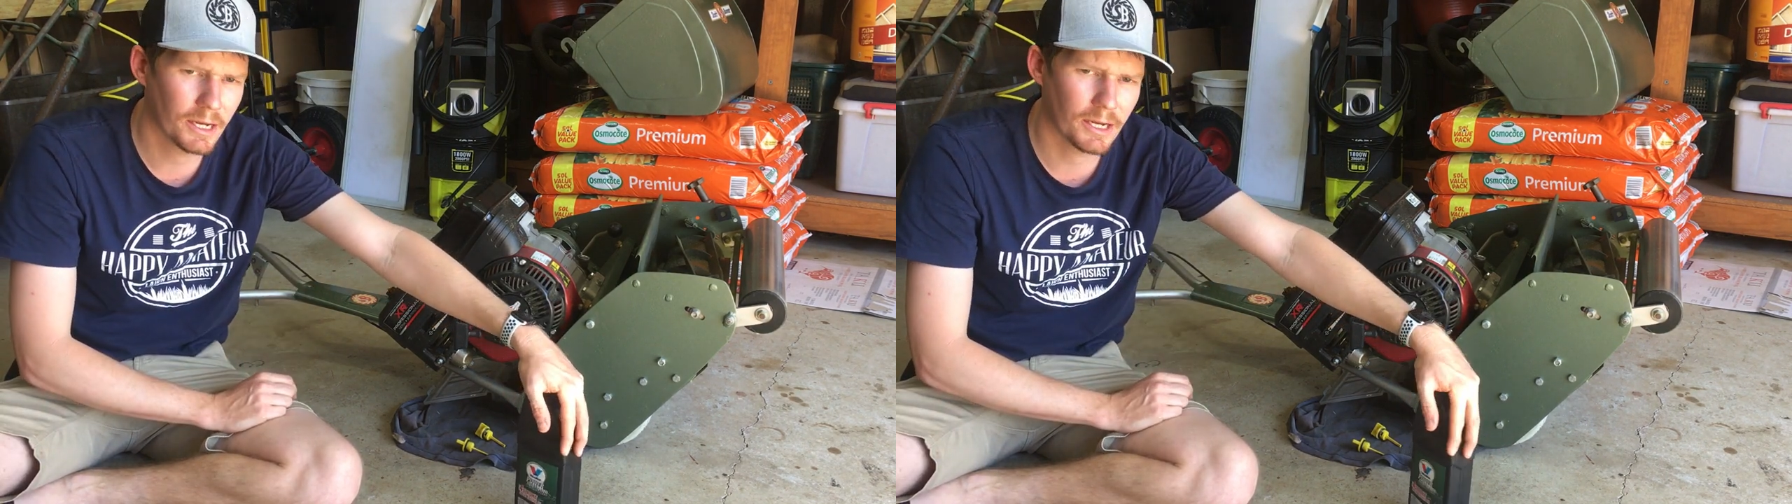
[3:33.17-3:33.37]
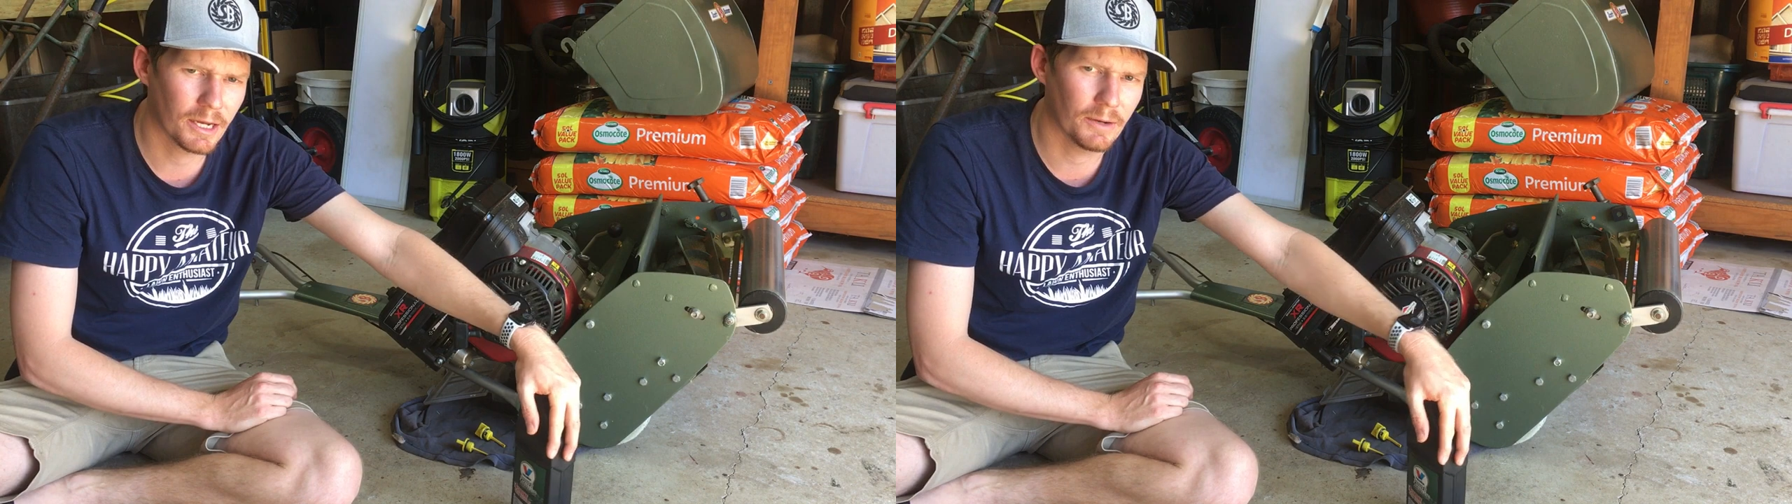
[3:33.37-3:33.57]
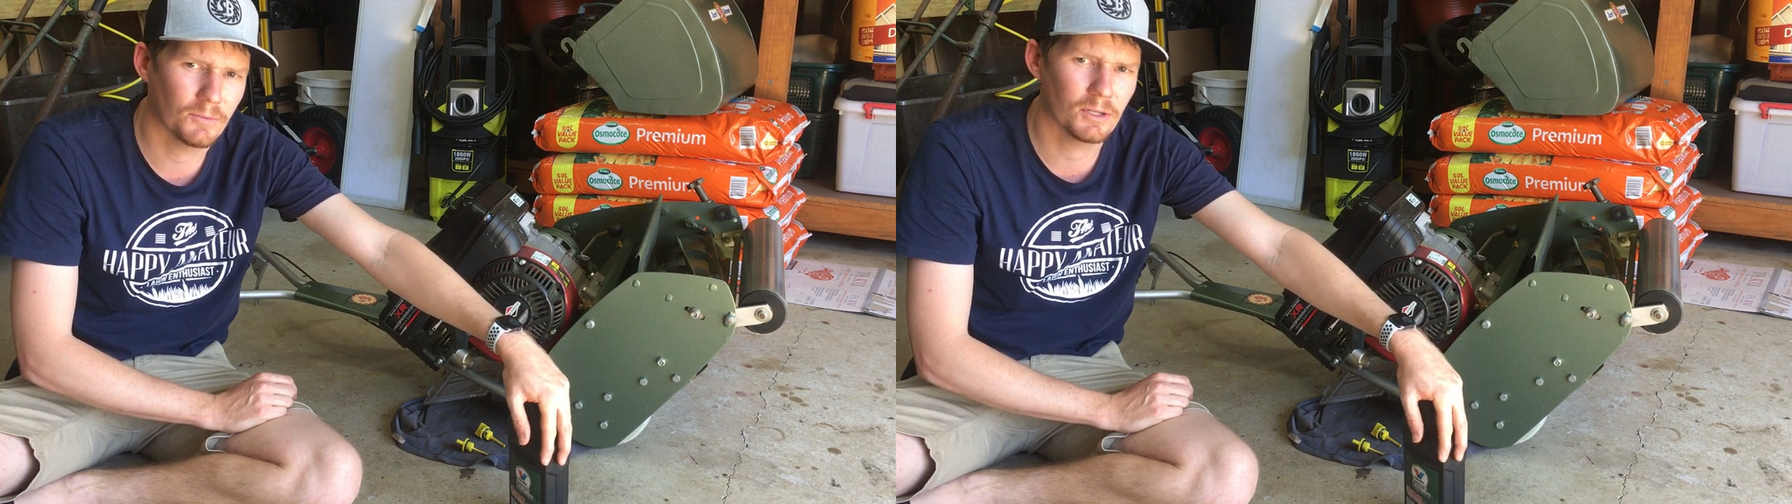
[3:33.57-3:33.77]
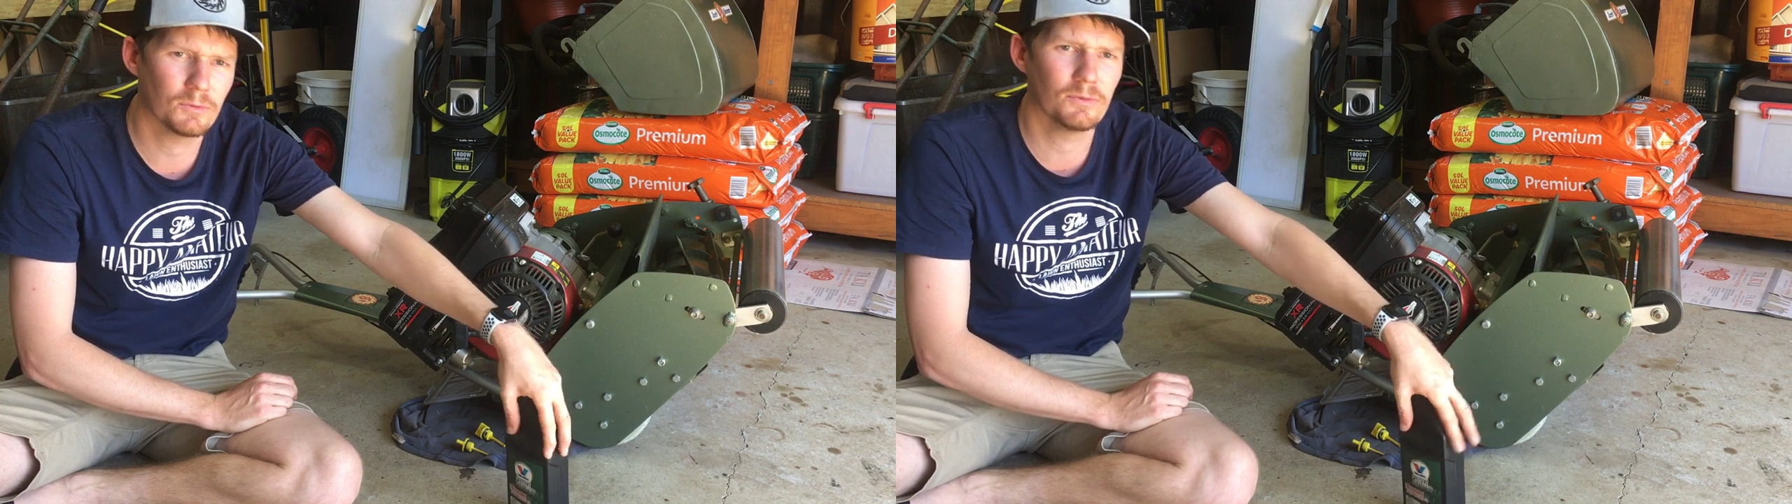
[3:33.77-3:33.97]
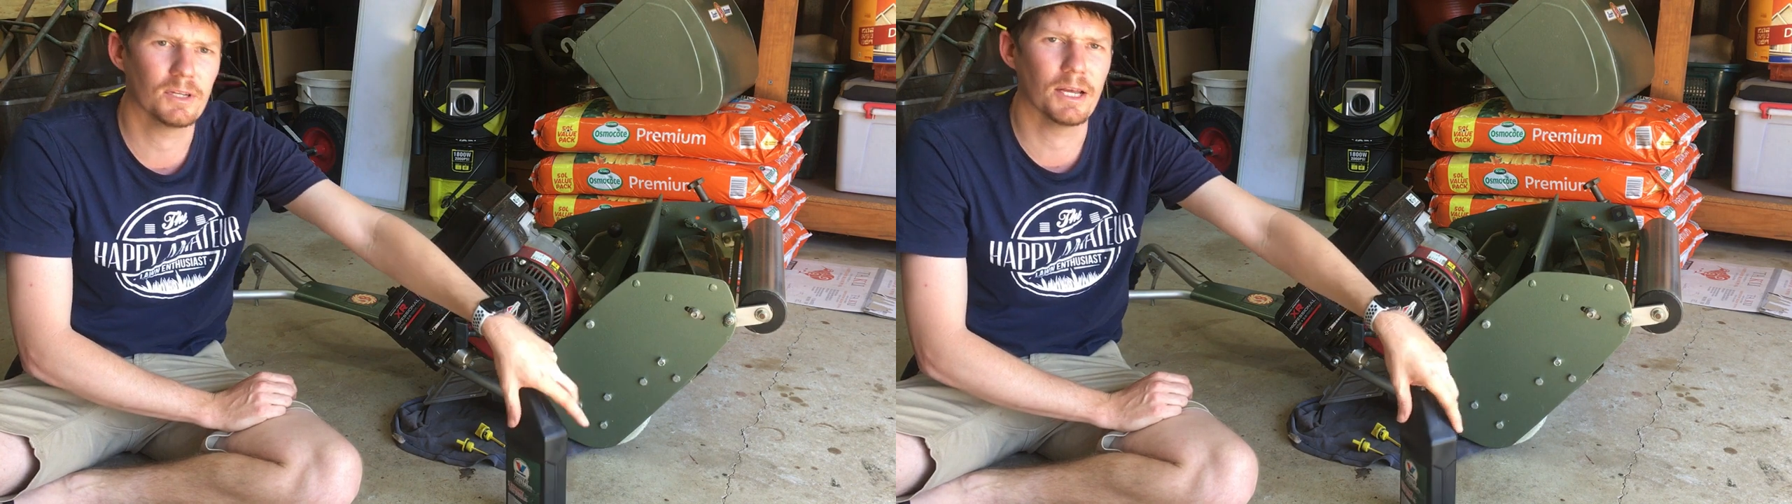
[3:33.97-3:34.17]
Uh,
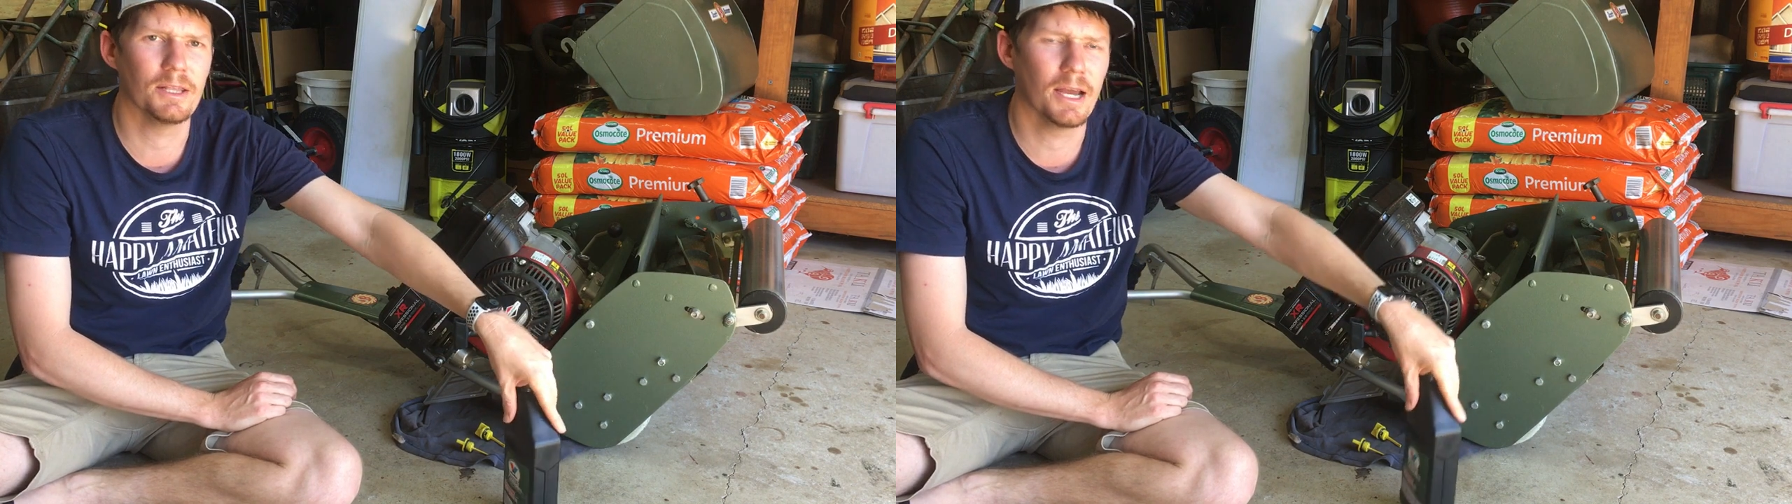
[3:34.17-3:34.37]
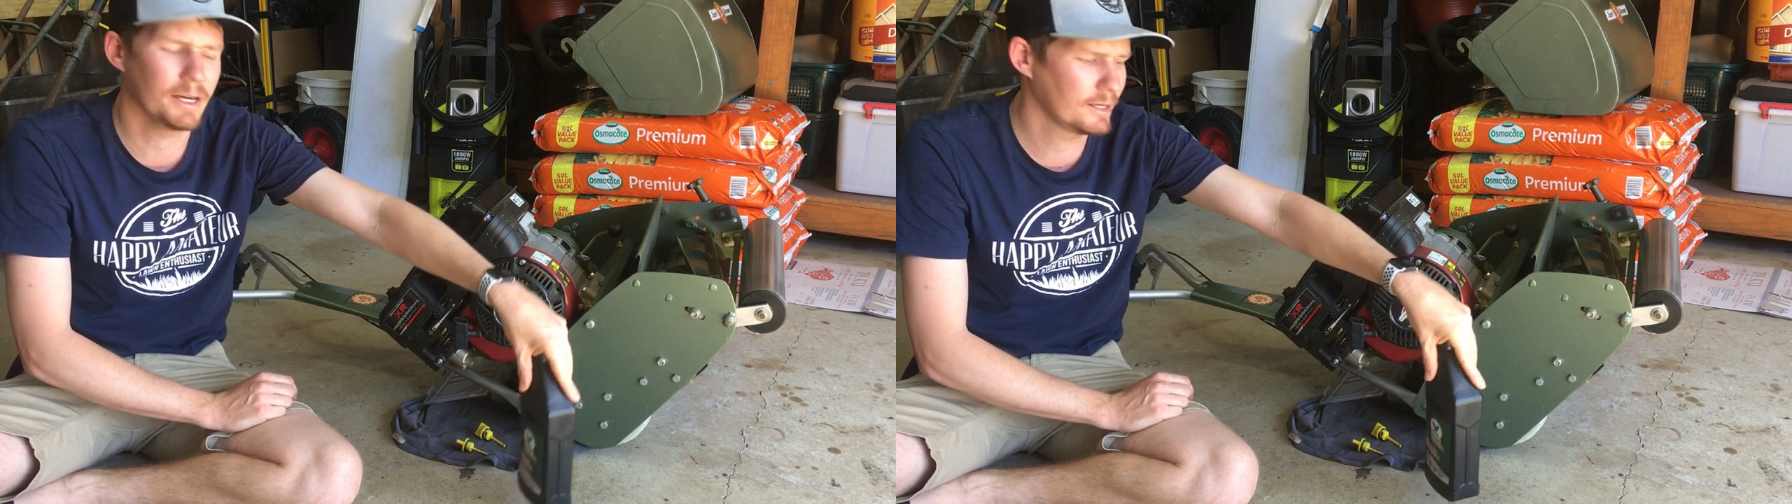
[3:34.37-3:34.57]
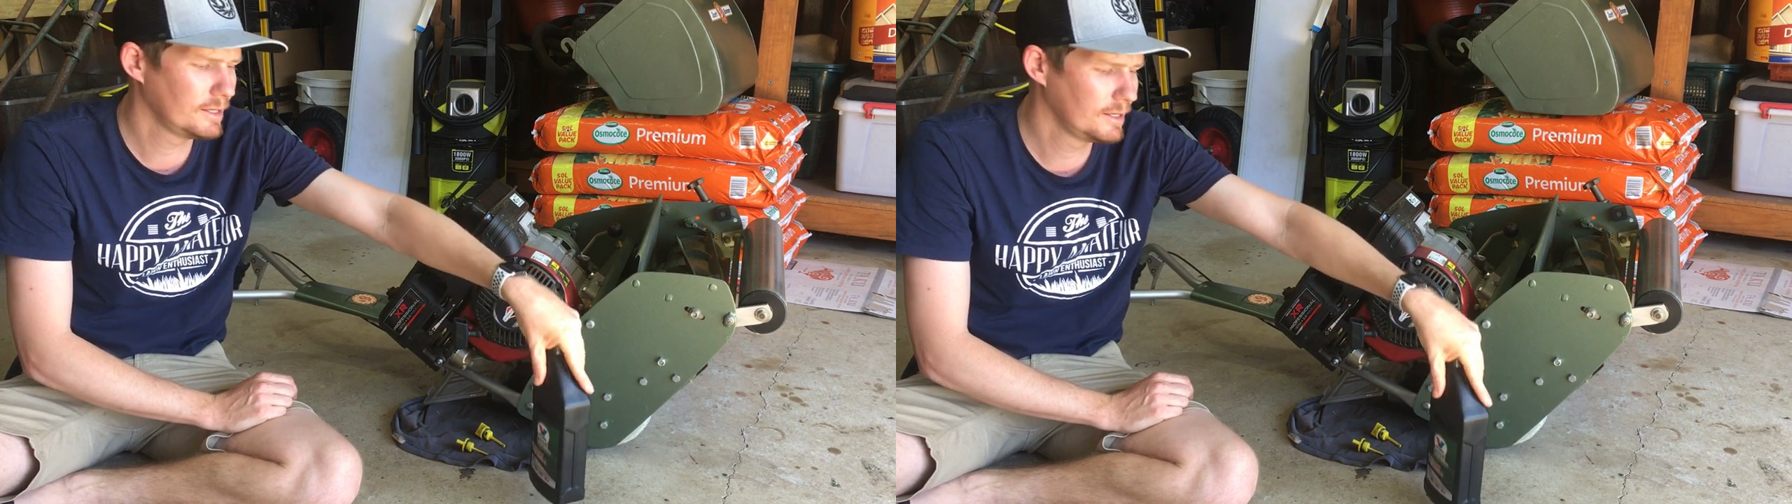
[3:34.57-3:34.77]
once we've done that,